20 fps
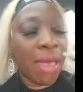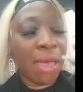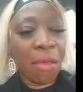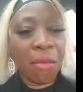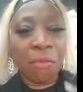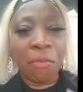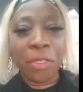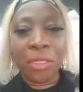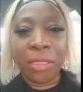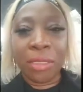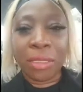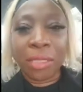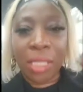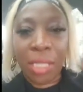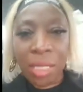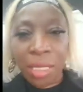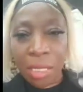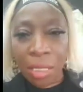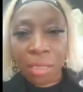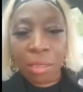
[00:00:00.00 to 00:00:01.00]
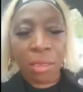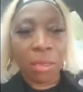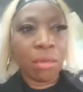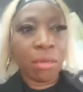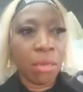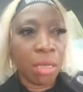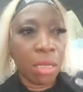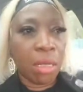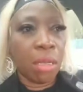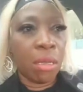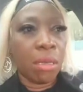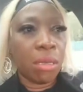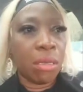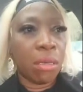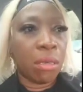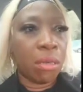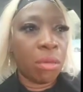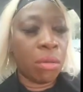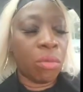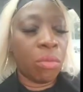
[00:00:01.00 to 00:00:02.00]
everything.
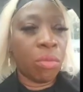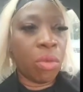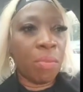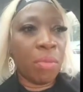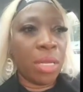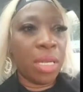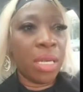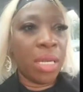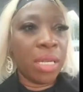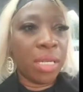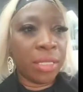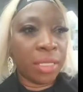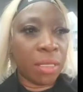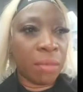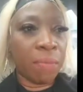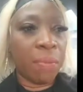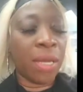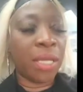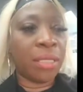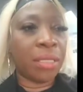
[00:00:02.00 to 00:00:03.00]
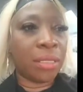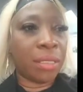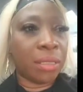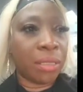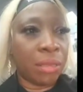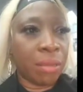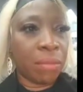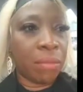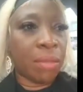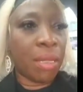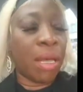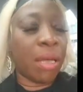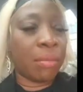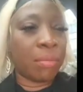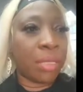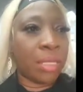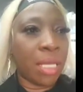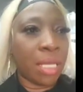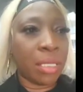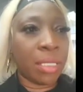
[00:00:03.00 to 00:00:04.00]
When we listen upon
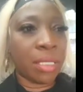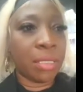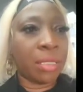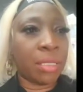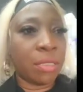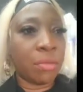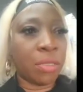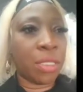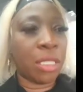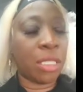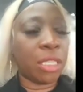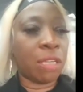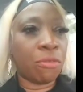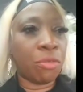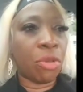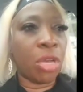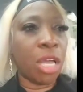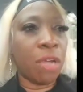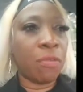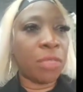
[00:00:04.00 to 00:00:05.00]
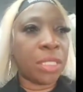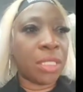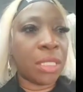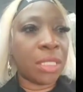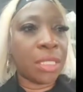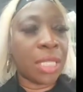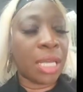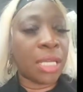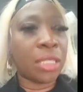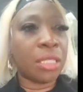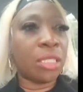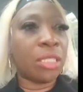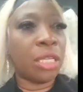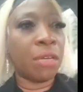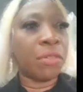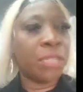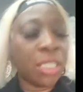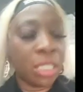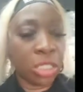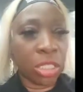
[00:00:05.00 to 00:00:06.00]
Tanya Stevens interview, everything
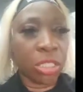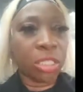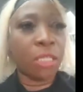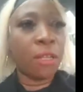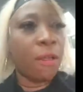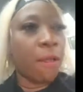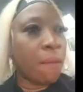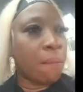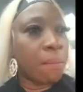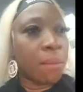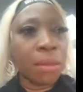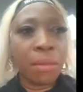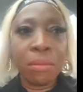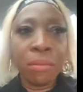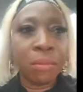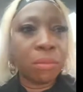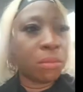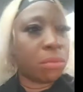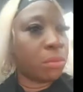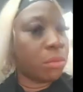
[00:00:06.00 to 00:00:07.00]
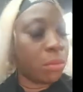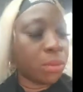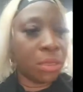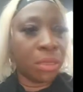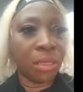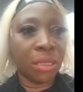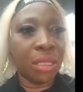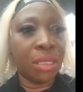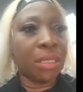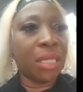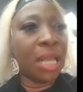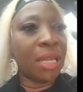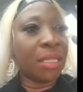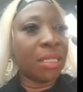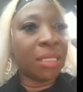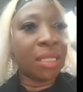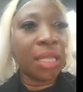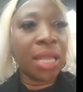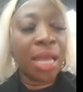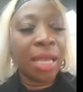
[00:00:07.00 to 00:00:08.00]
just it's like a
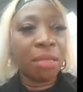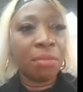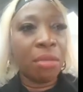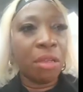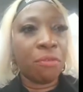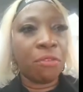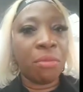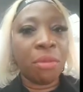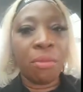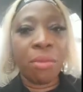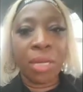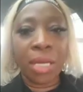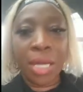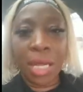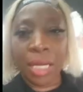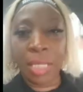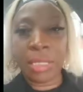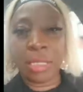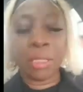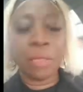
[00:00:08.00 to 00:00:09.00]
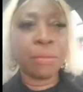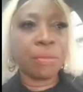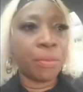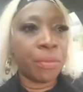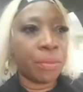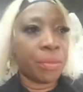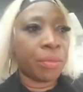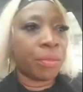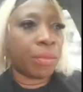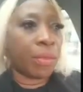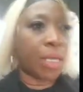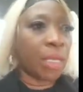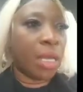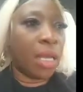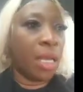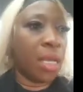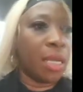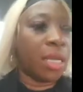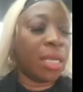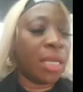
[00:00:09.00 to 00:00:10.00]
nightmare for me because
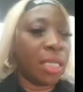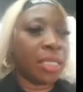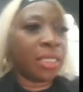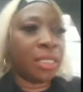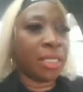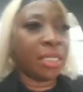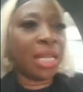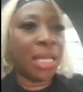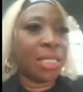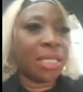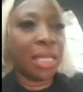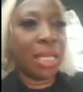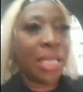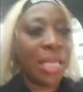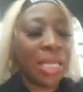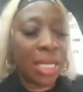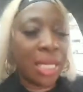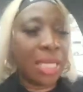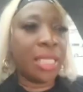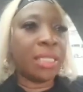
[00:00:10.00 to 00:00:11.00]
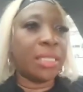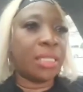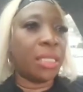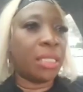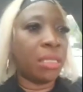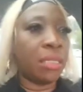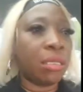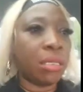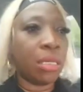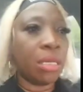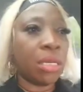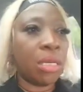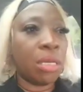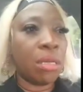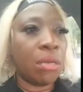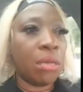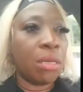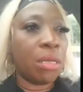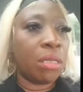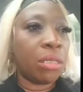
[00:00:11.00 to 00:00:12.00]
it is not easy
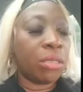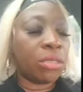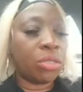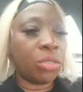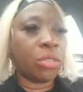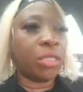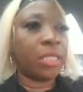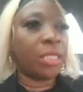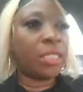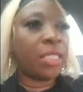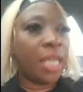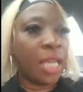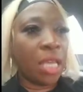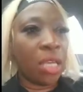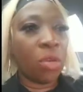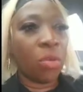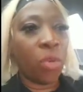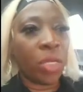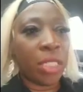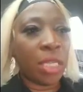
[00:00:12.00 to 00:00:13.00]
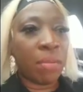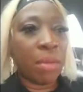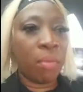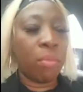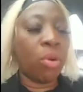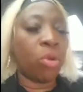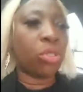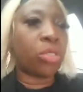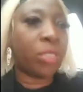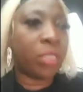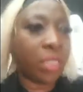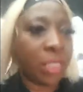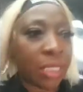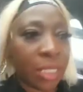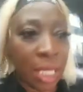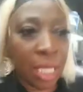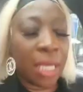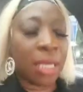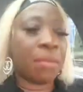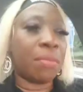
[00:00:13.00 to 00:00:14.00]
to say what I'm about to
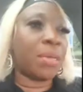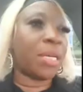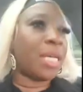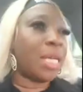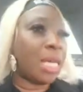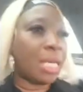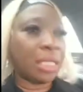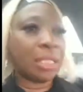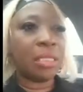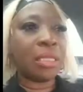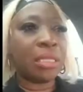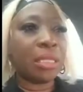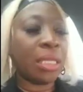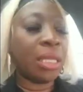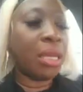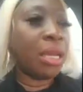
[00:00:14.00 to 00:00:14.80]
say because